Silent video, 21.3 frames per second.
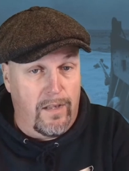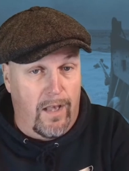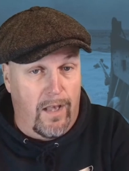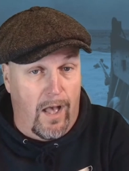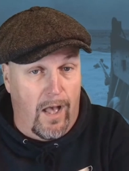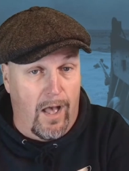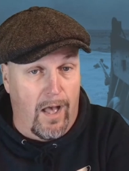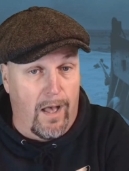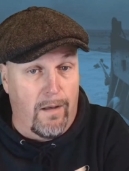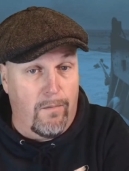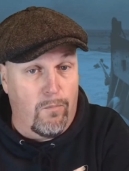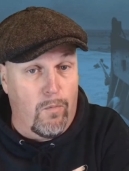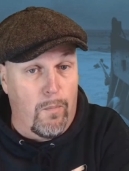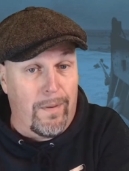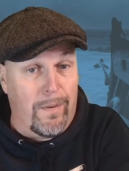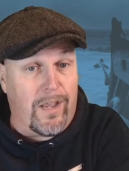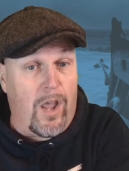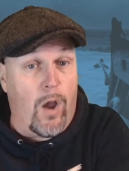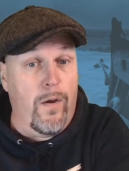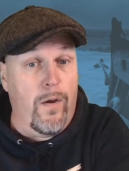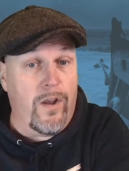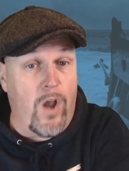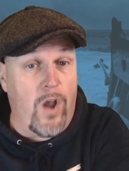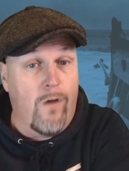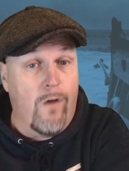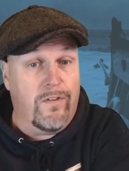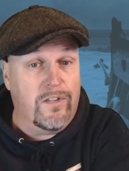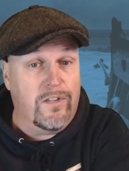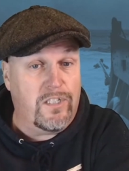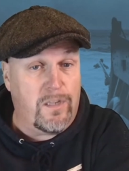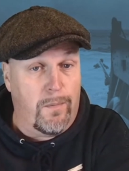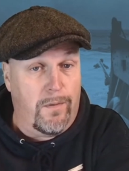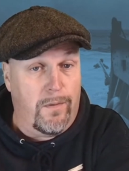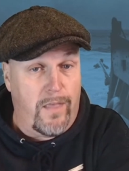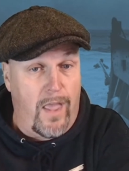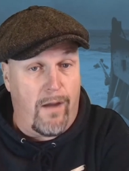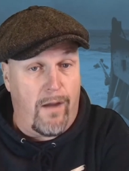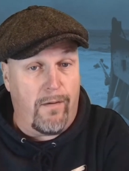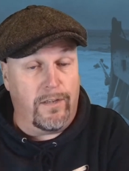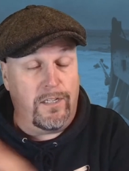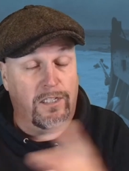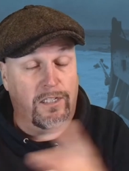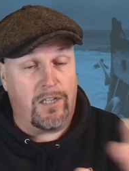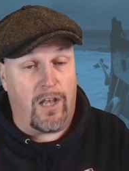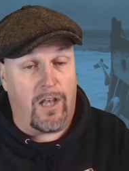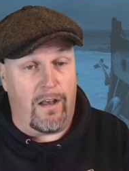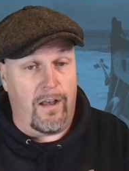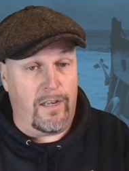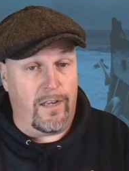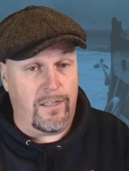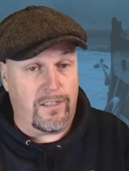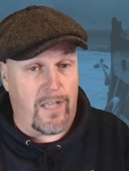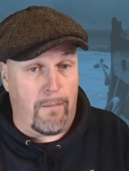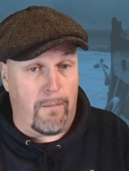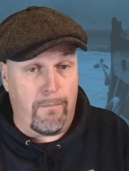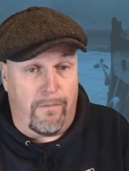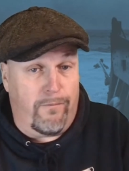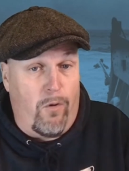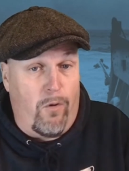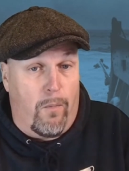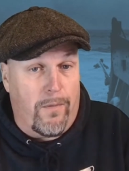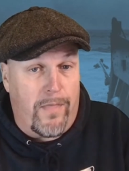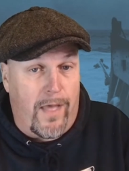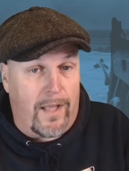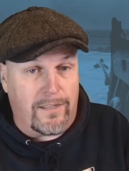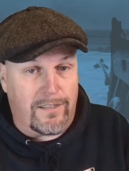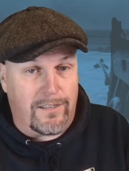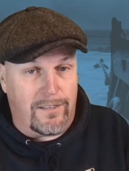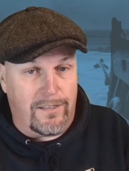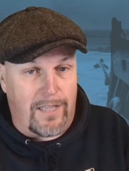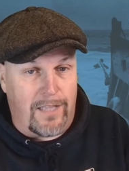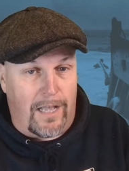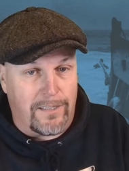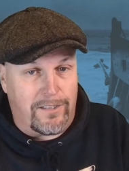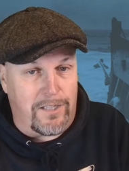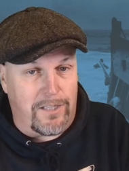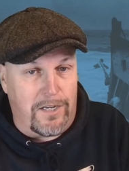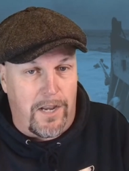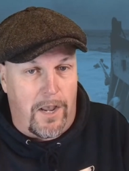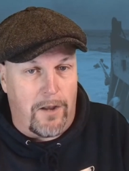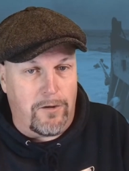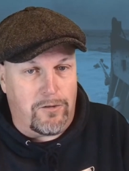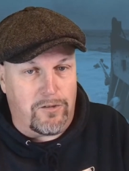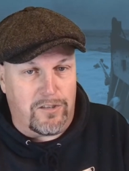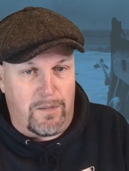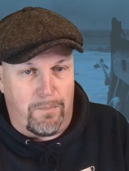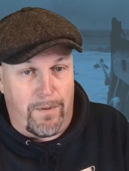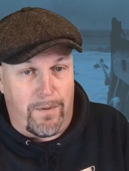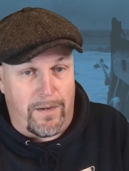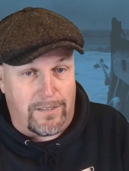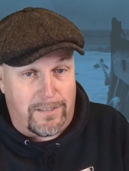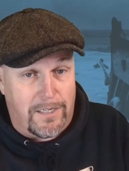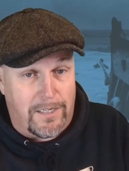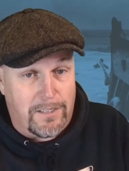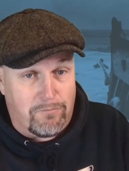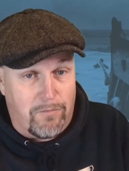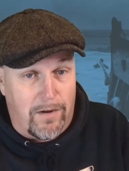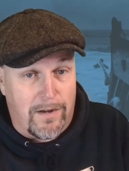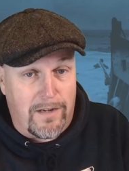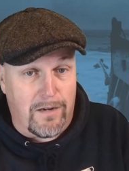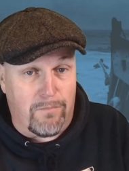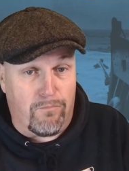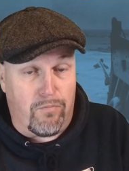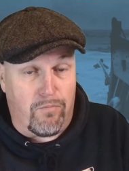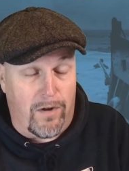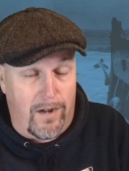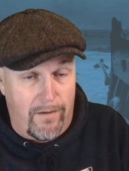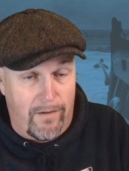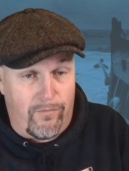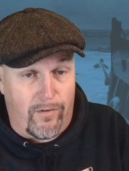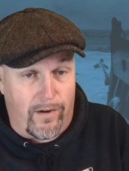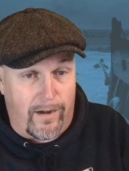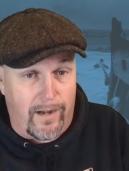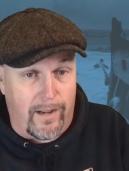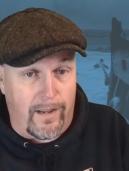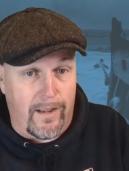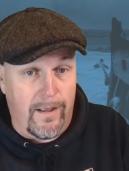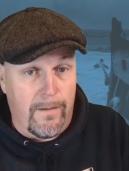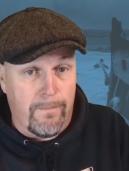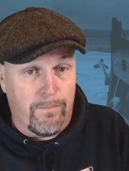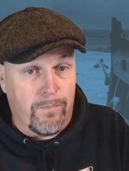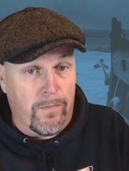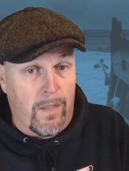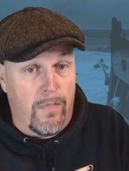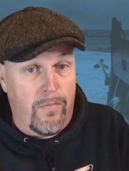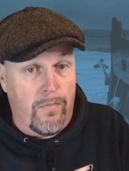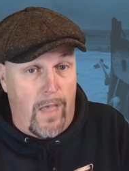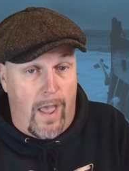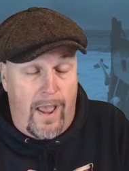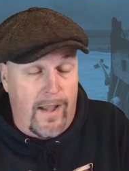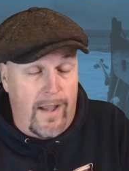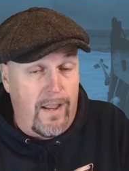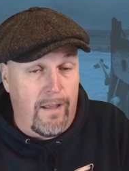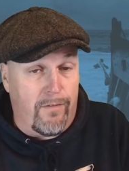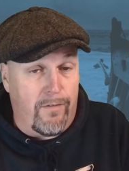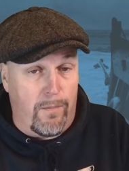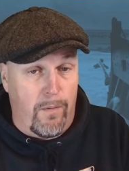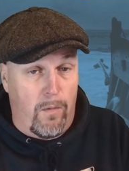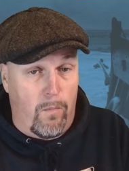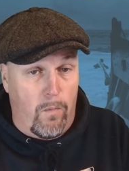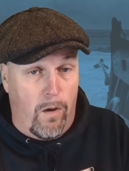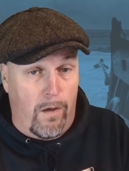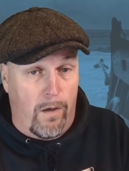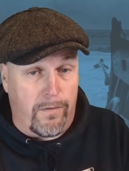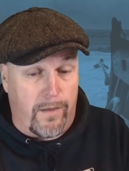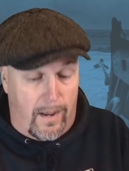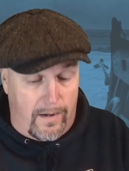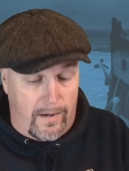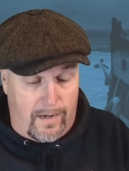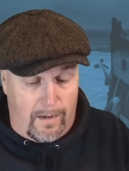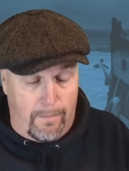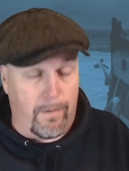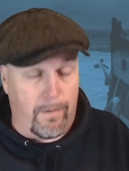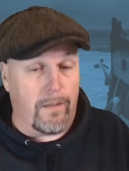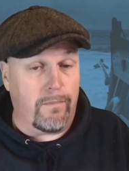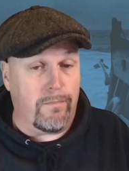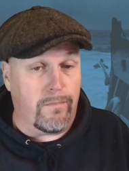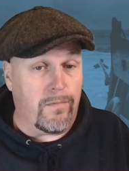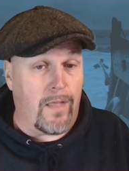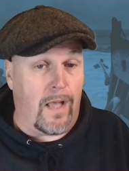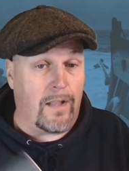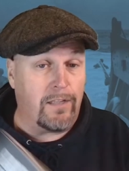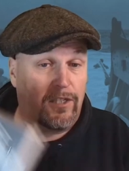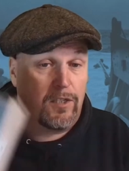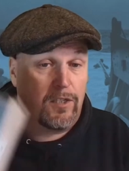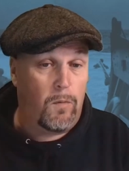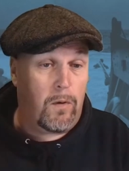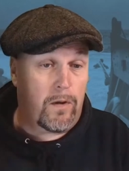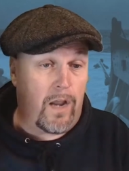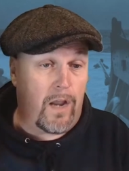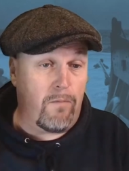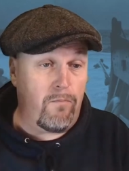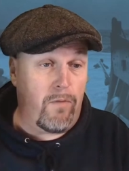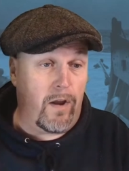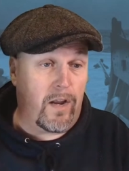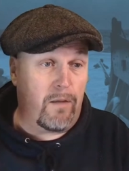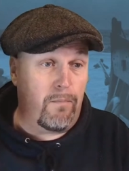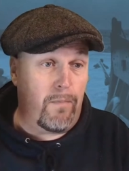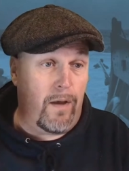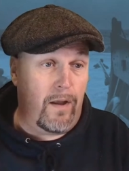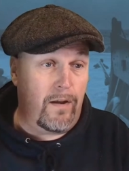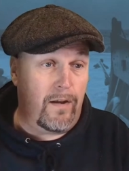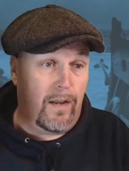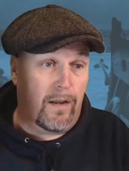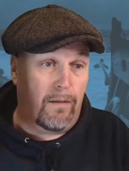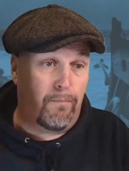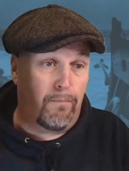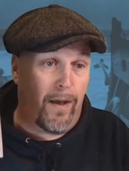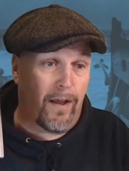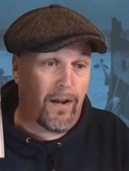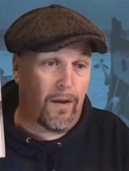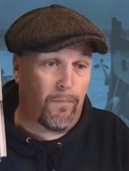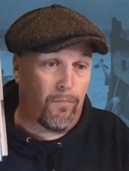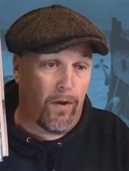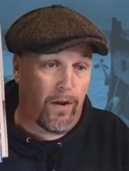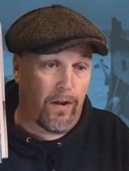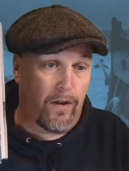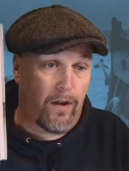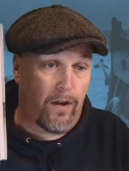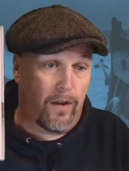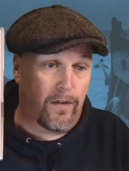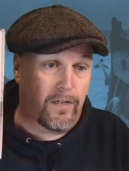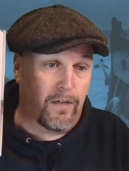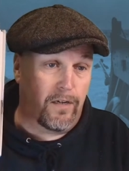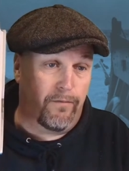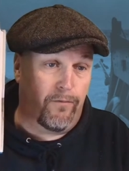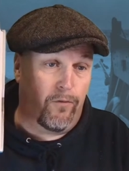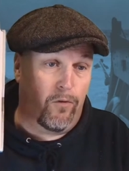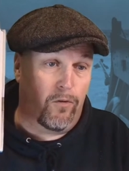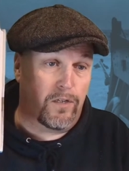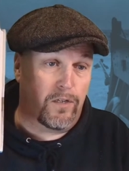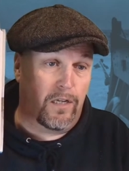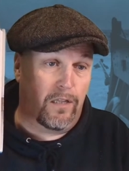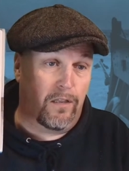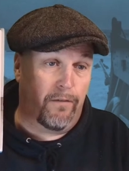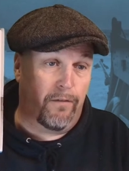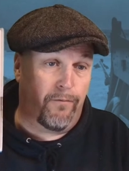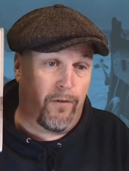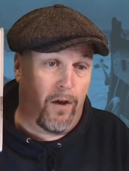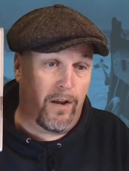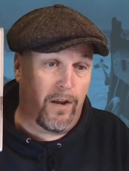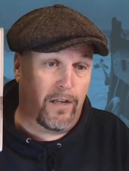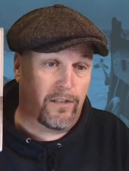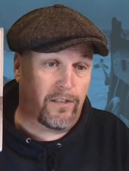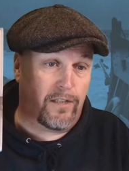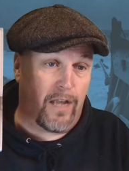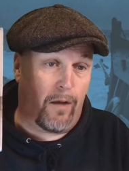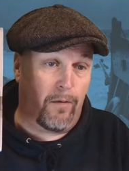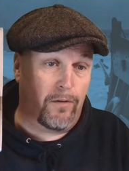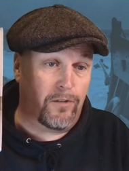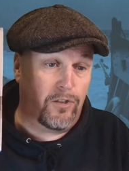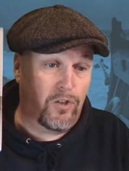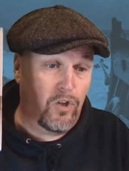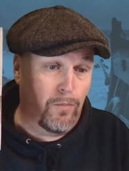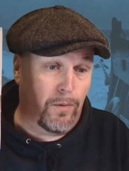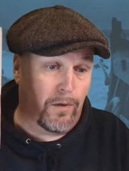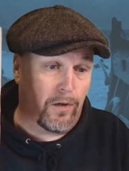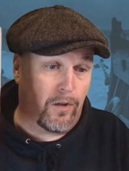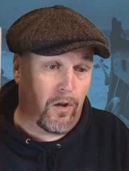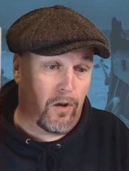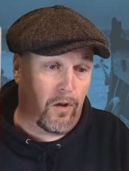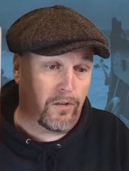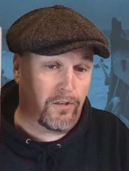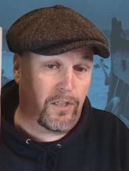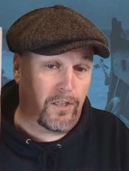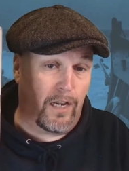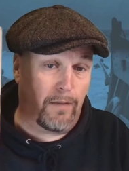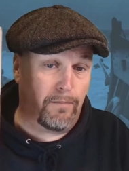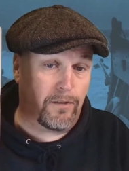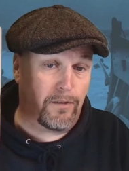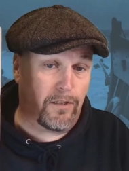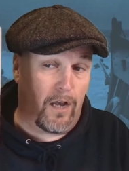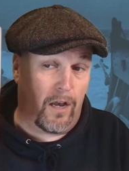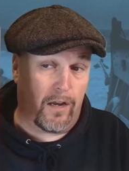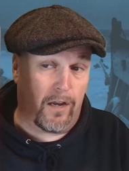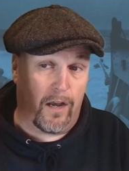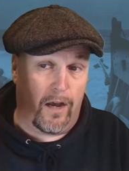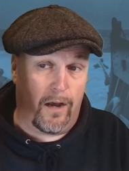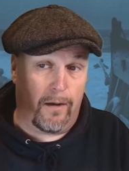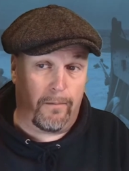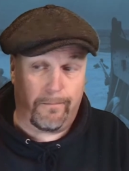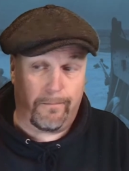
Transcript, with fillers: uh, will be going over some of the areas he's got he's done before. But that's that's the nature of the beast. He's written prolifically. Any of them are worth getting, but that's the one I'm recommending. Battle of Britain, 1940, The Finest Hours, Human Cost, Dilip Sarkar.